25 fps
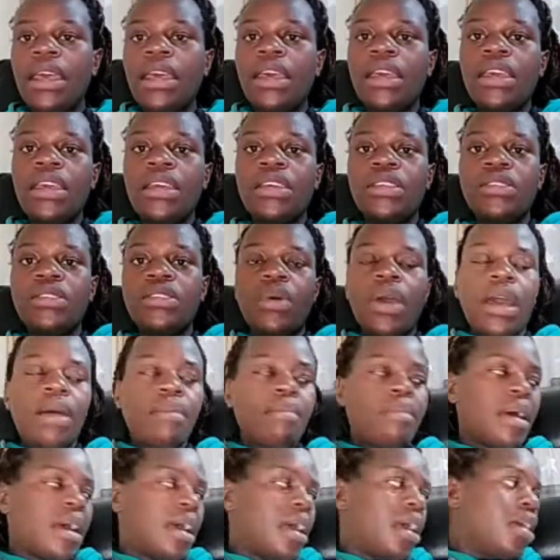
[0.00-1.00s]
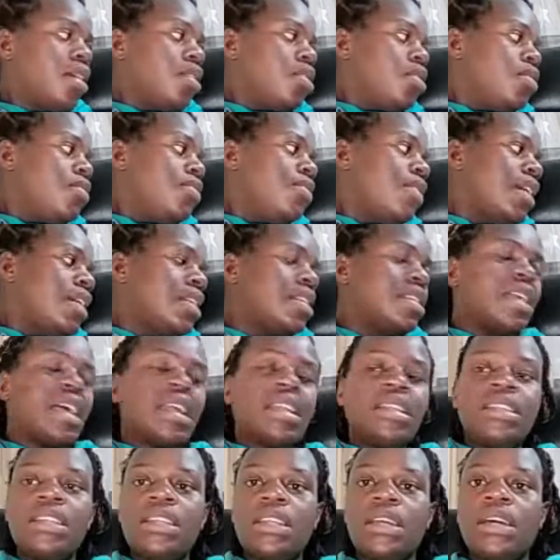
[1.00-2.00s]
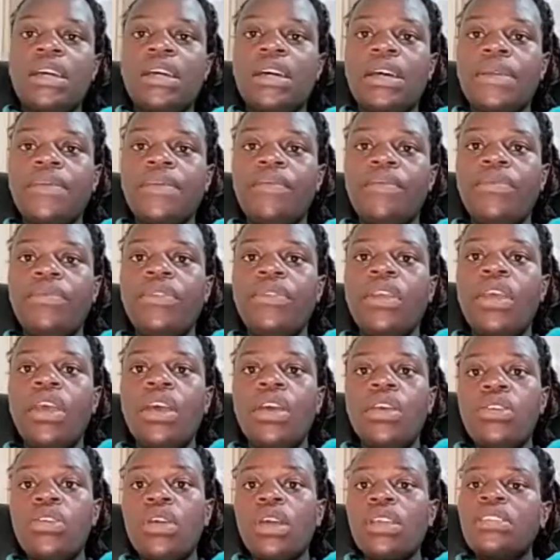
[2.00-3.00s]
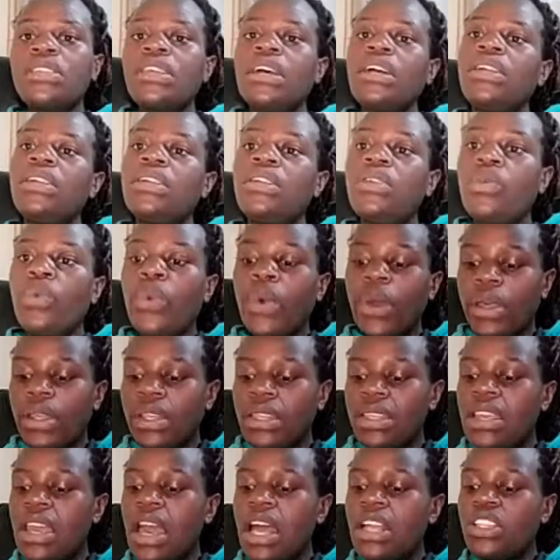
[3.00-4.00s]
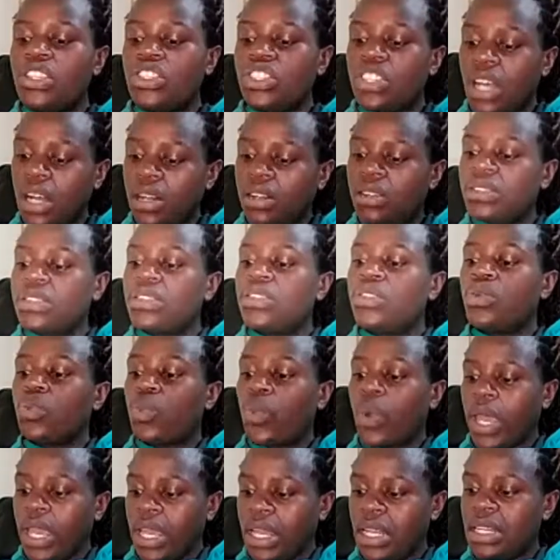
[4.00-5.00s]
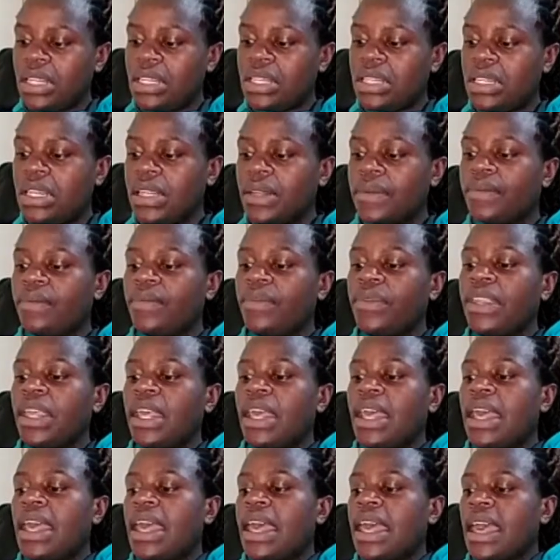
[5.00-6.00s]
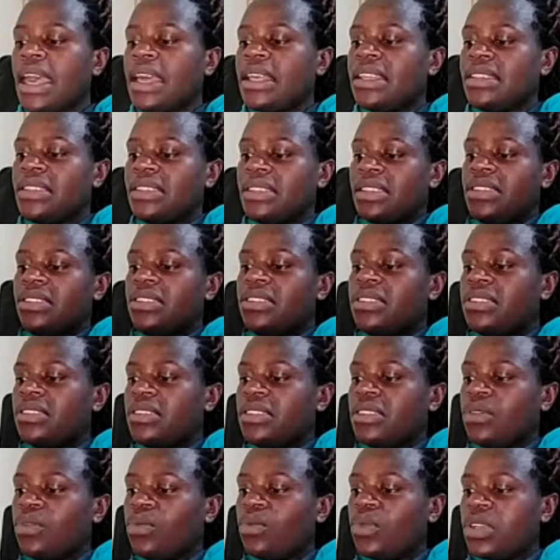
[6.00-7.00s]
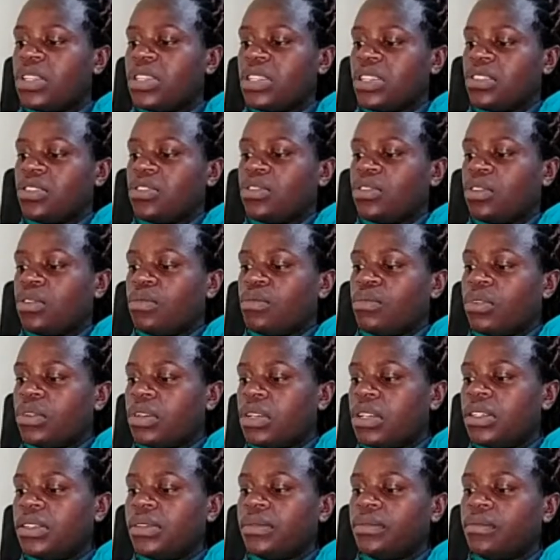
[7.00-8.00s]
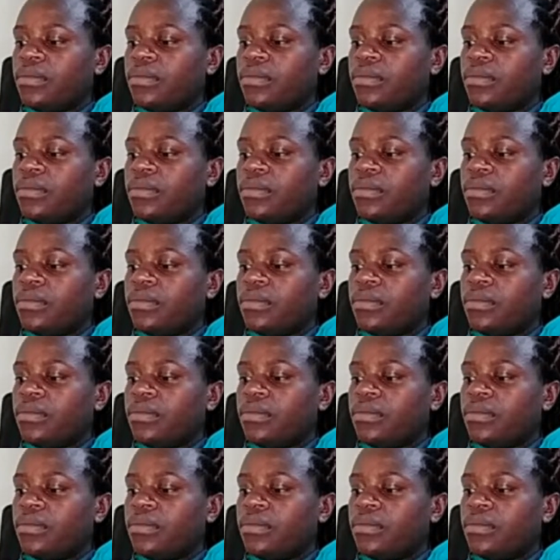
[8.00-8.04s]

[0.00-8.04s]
is whereby you find that your child's weight exceeds what is normal